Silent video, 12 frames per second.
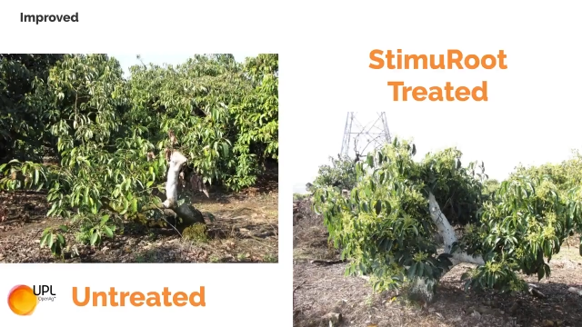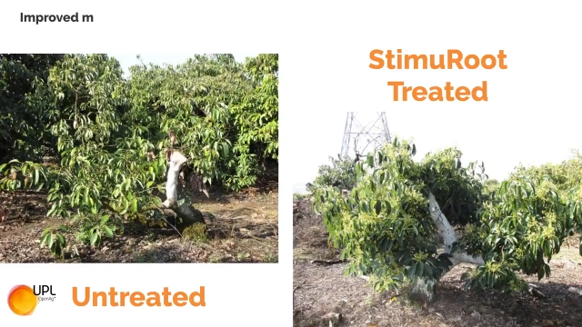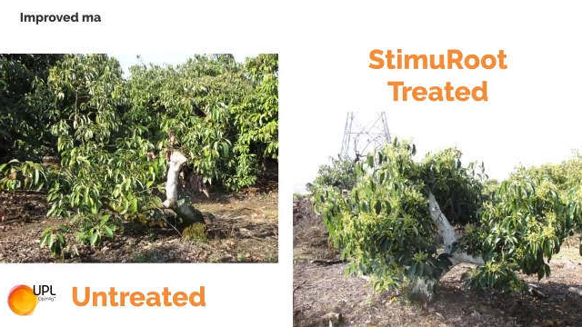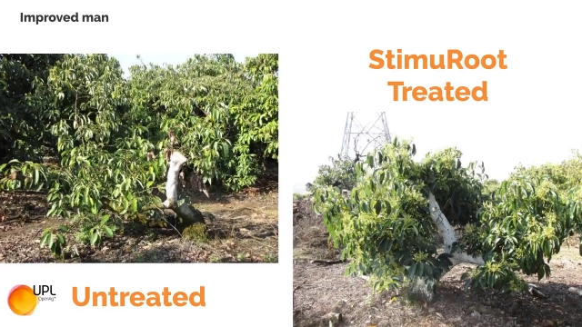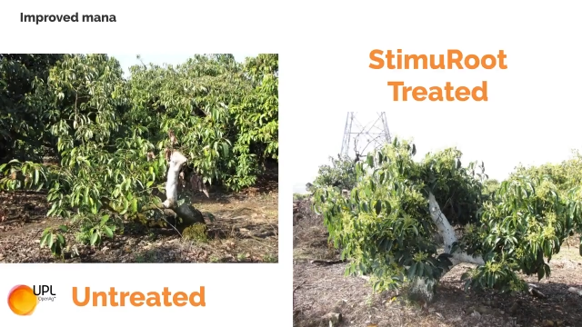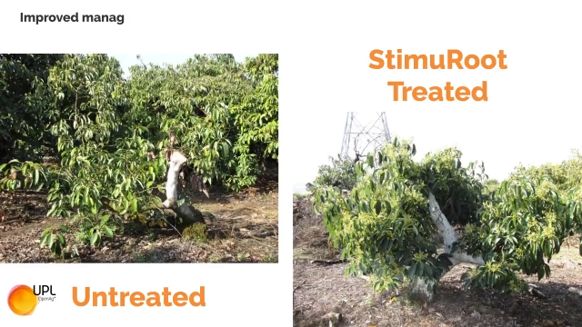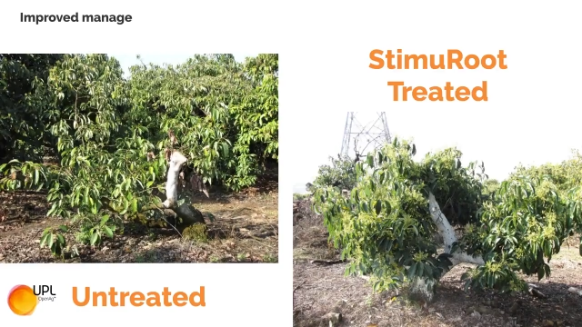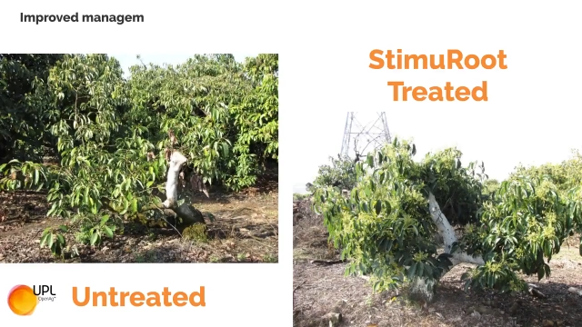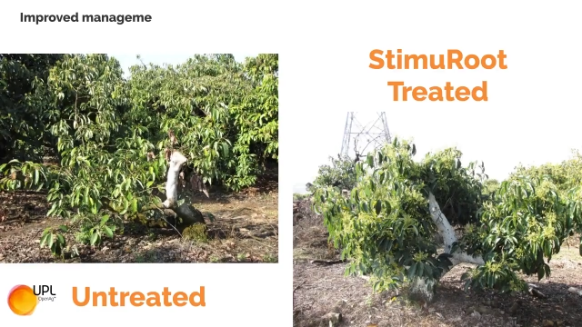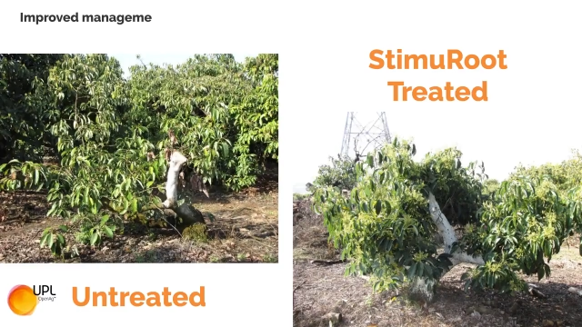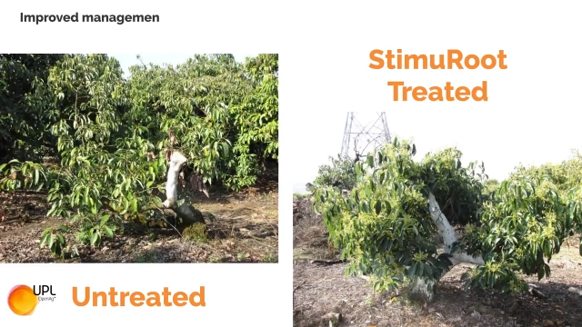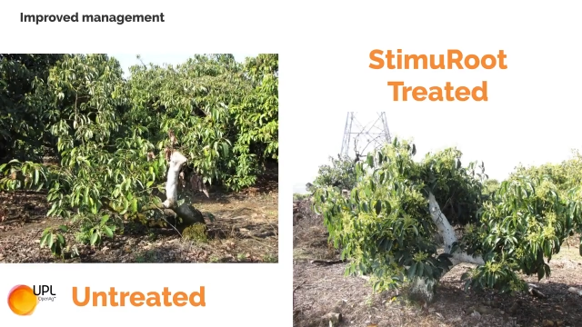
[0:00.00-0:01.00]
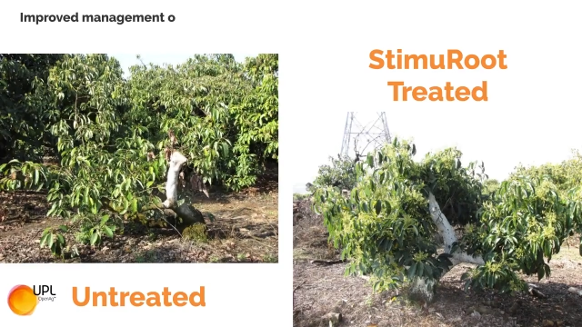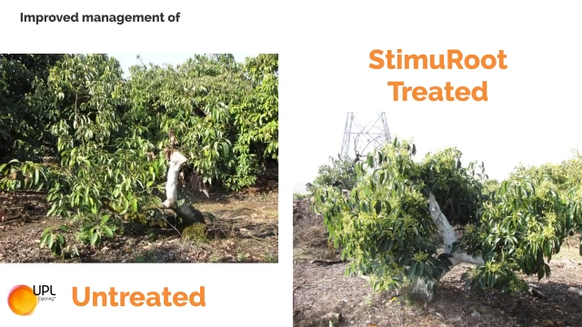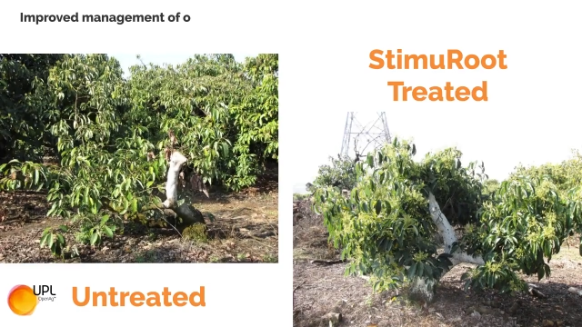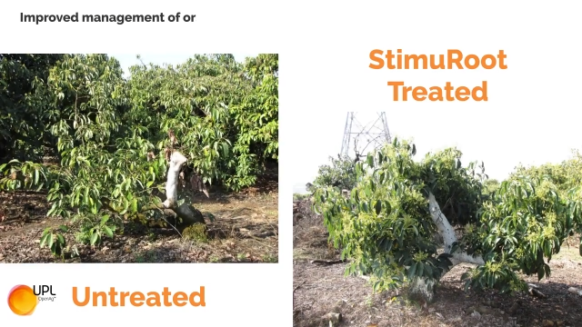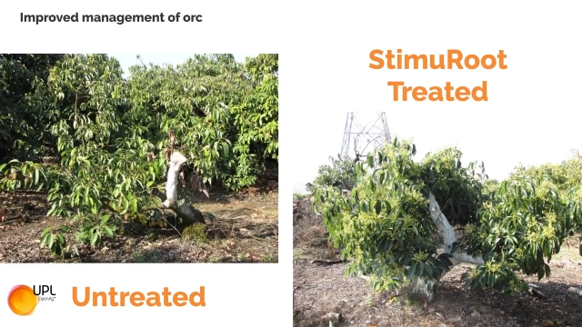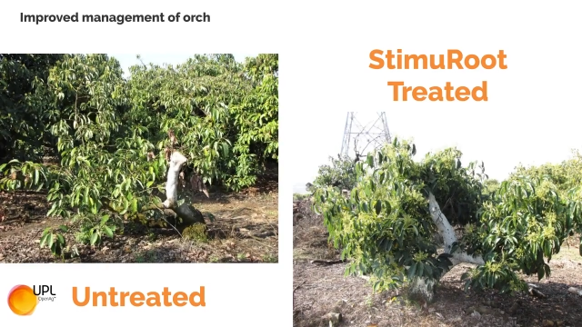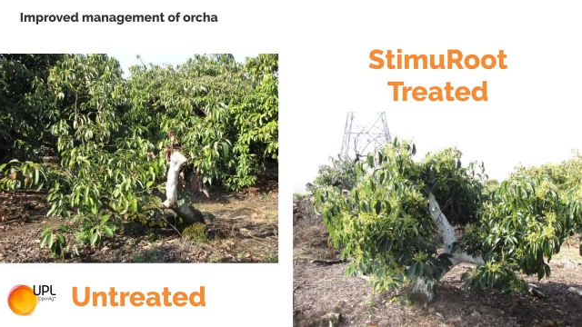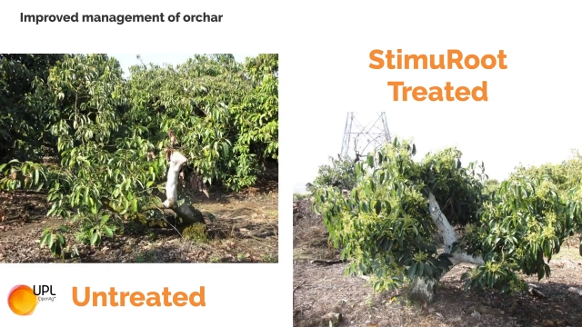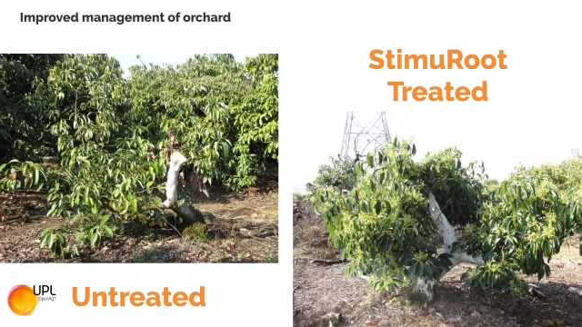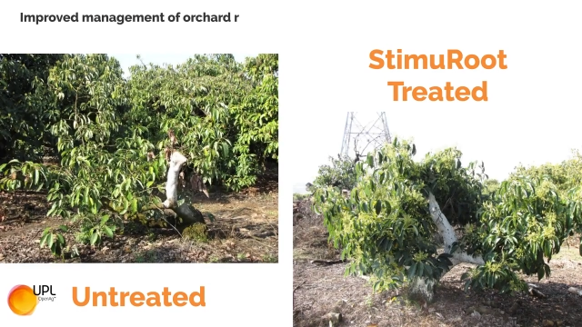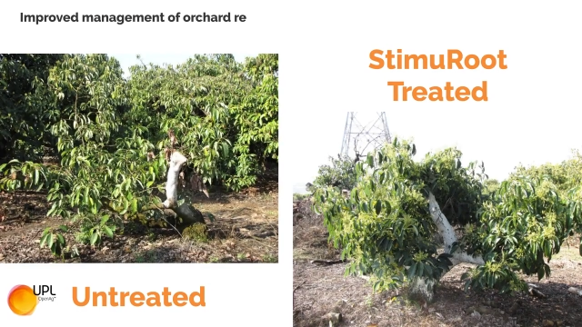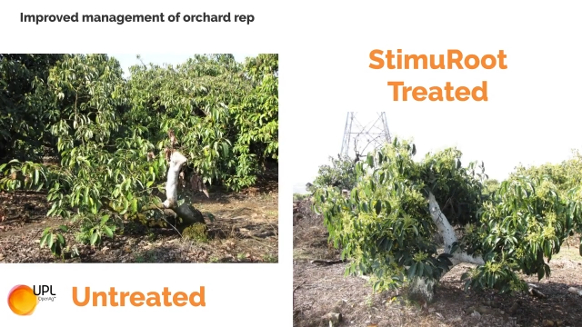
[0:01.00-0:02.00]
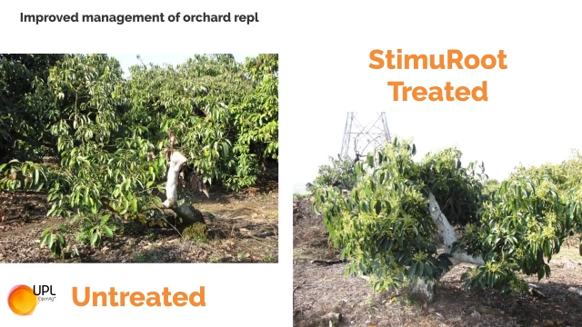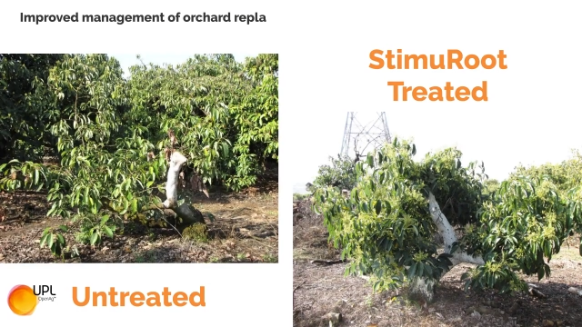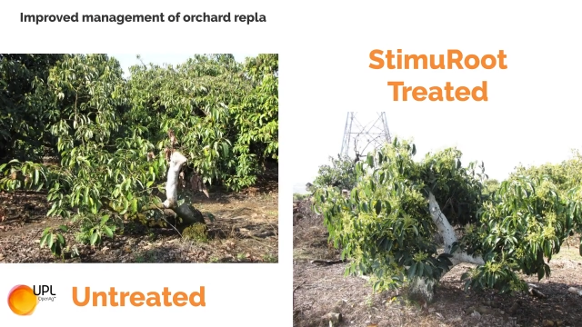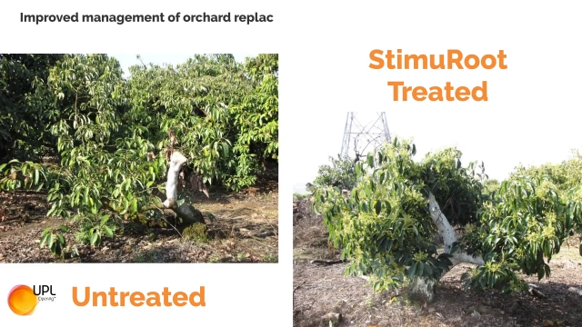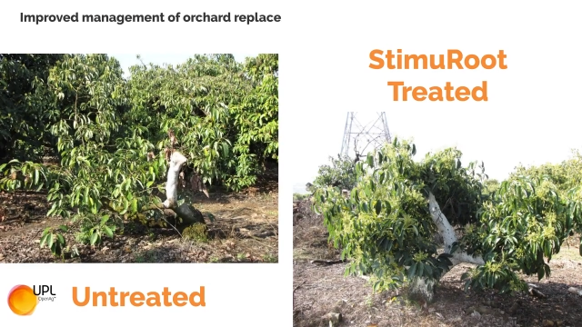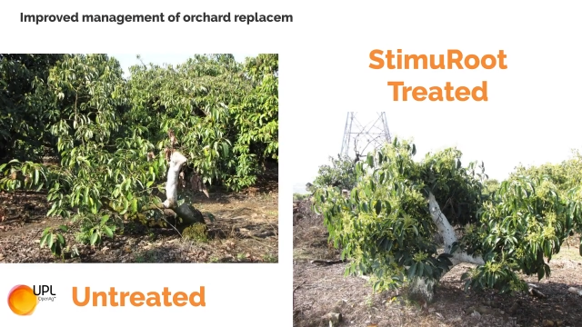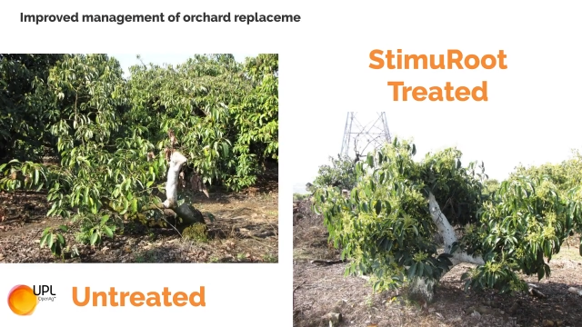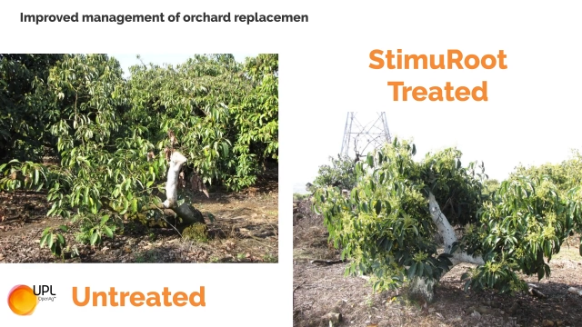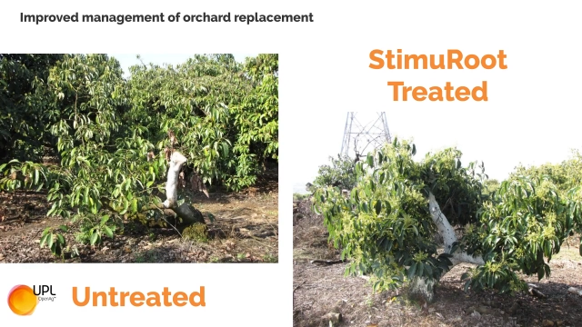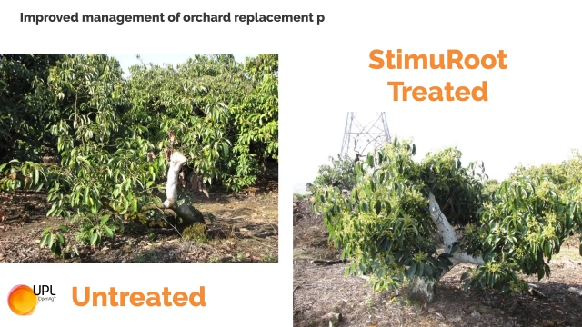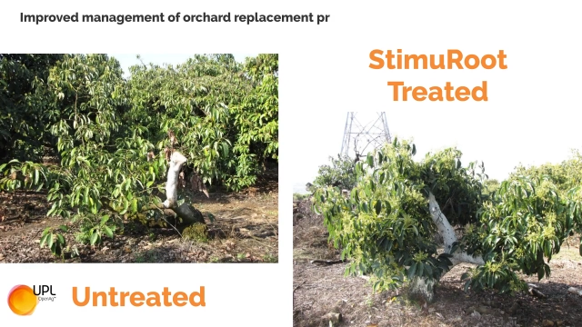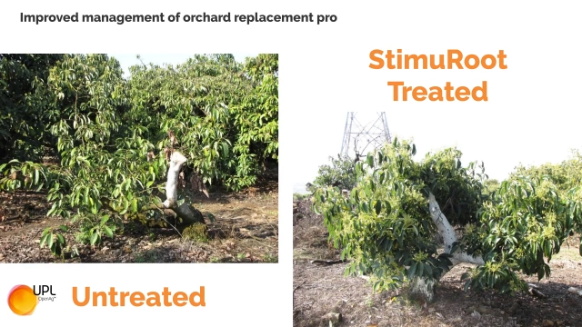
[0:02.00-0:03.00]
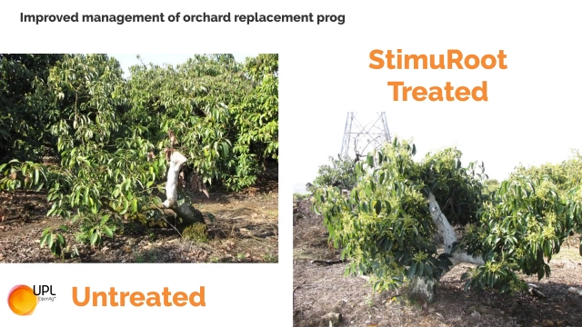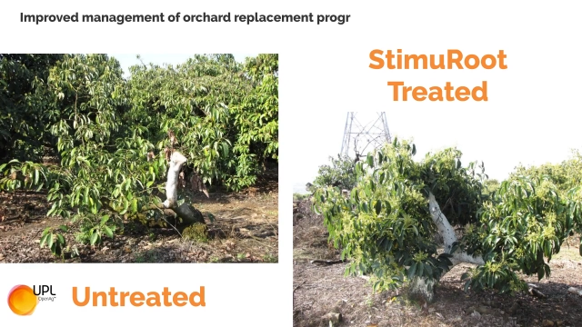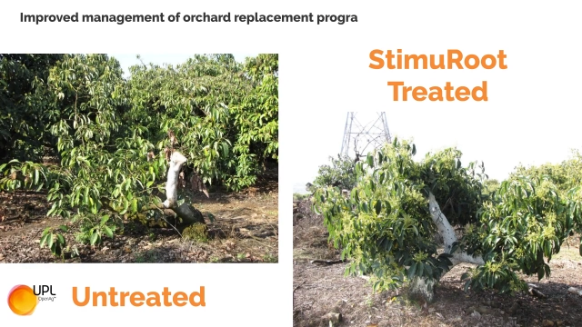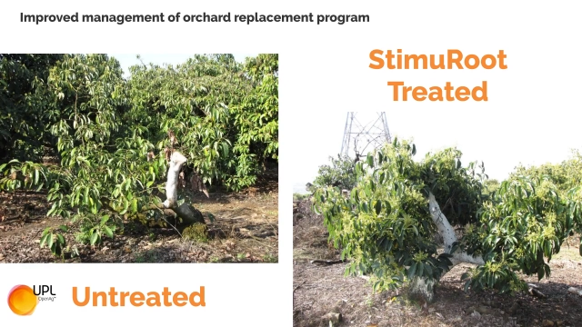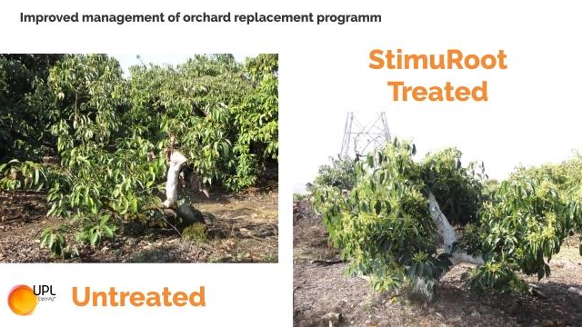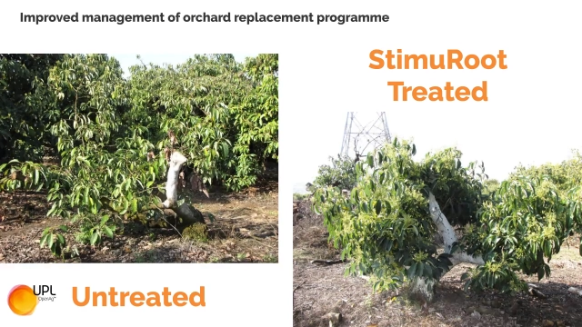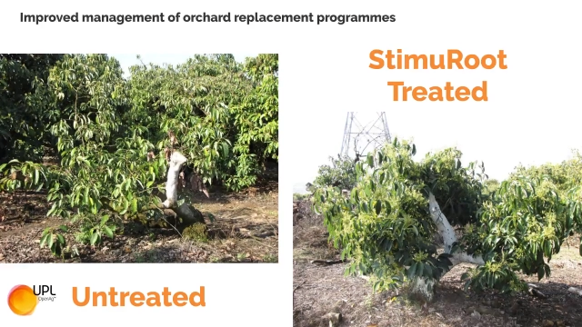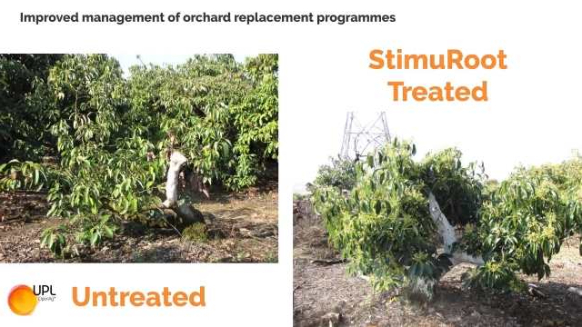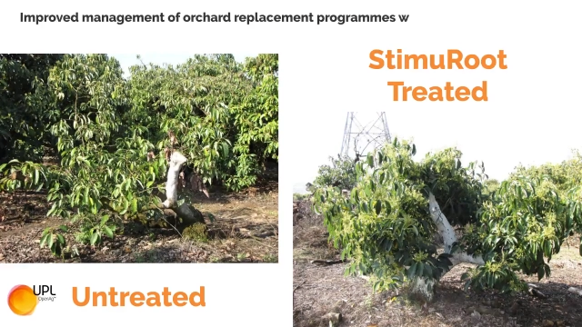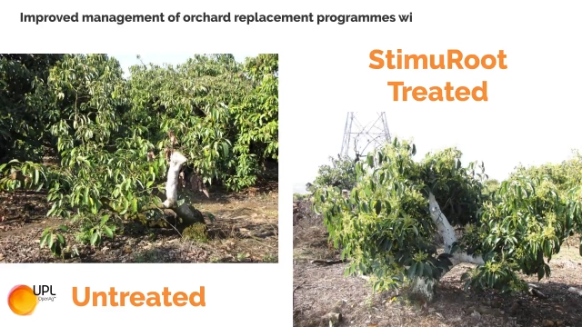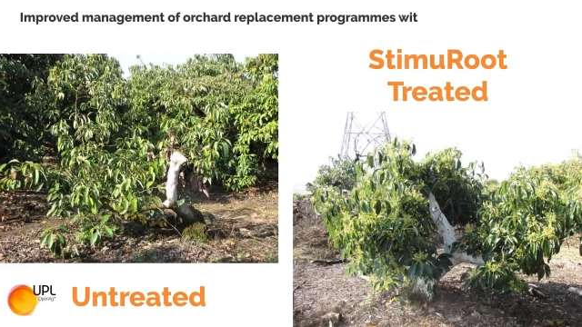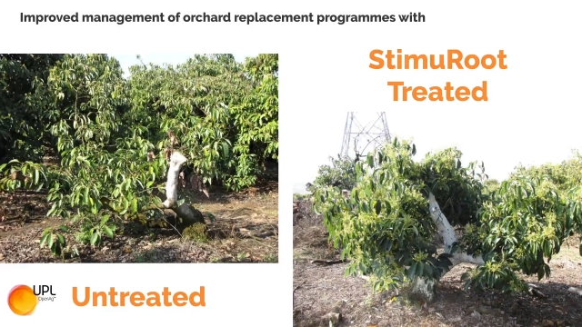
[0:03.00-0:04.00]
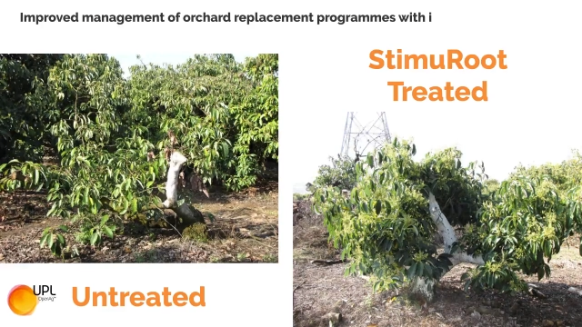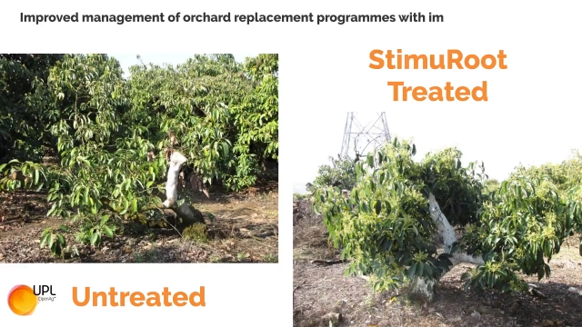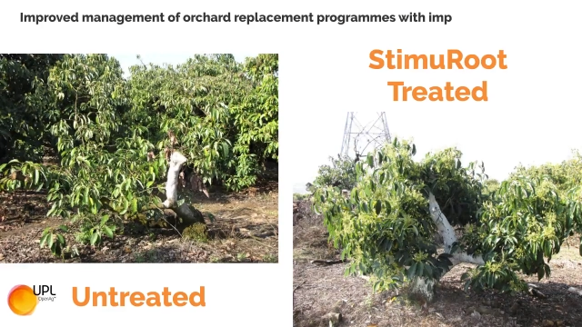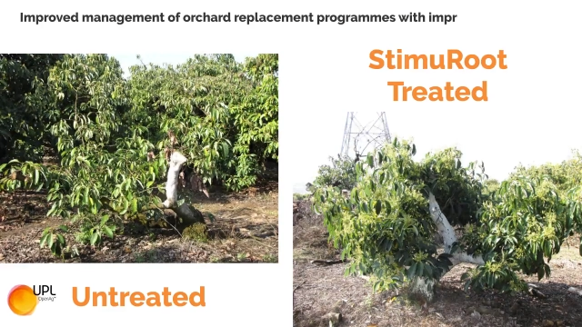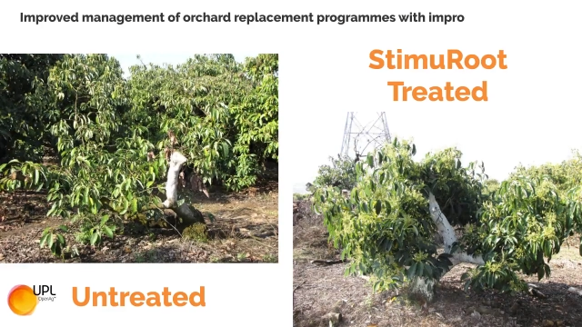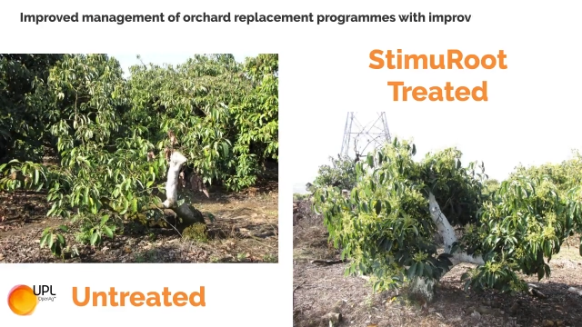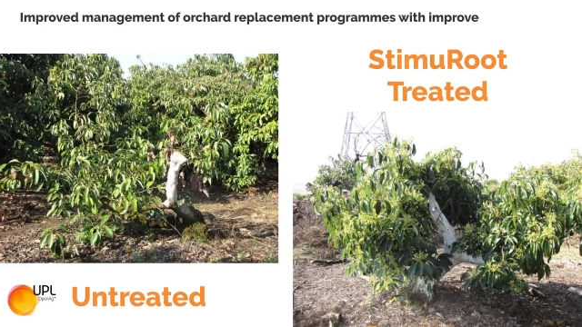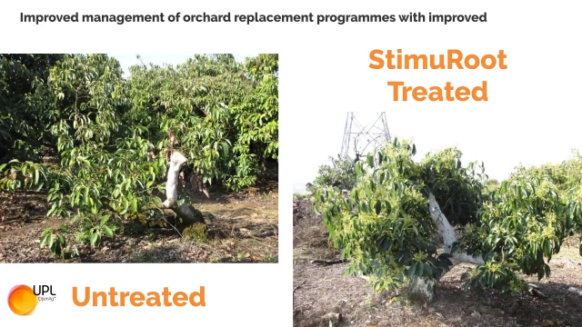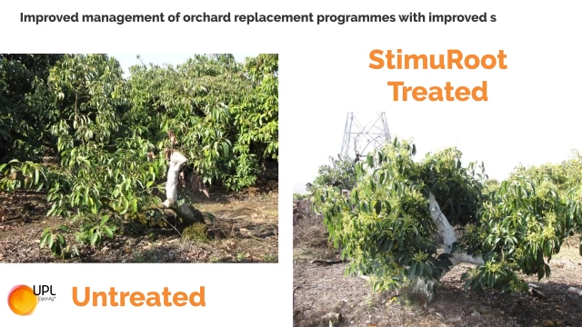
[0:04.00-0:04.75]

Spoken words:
Nobody's mouth can be seen.